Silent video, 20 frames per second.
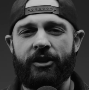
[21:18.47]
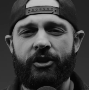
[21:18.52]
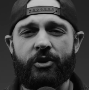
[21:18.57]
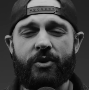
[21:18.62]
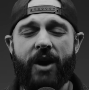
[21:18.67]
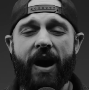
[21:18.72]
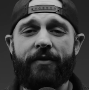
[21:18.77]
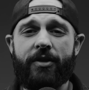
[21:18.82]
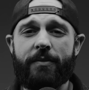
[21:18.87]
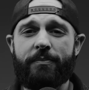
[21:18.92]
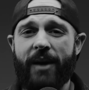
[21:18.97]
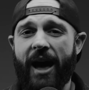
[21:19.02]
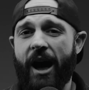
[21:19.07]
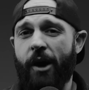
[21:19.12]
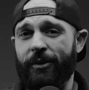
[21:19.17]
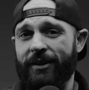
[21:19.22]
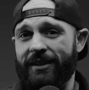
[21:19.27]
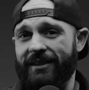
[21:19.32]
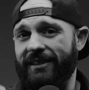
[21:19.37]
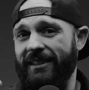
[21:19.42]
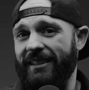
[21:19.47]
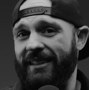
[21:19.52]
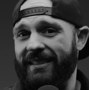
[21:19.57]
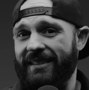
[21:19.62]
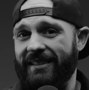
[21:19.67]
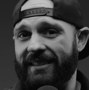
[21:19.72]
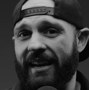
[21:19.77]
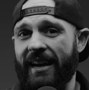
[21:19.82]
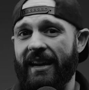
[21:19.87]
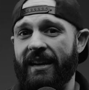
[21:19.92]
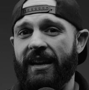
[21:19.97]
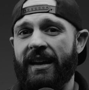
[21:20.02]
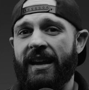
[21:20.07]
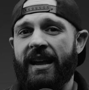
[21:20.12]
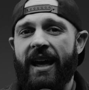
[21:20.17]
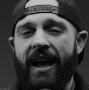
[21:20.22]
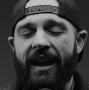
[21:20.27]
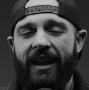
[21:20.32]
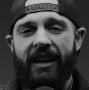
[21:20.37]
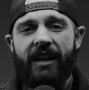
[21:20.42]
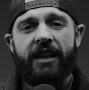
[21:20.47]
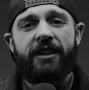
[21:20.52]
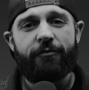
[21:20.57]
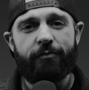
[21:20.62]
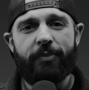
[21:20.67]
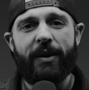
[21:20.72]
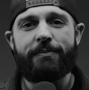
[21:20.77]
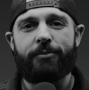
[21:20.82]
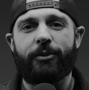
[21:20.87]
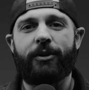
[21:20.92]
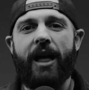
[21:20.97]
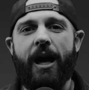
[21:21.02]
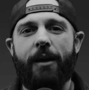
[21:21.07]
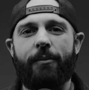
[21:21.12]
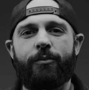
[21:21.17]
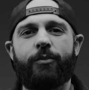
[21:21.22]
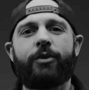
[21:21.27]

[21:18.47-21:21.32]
You have the power to succeed and lift people up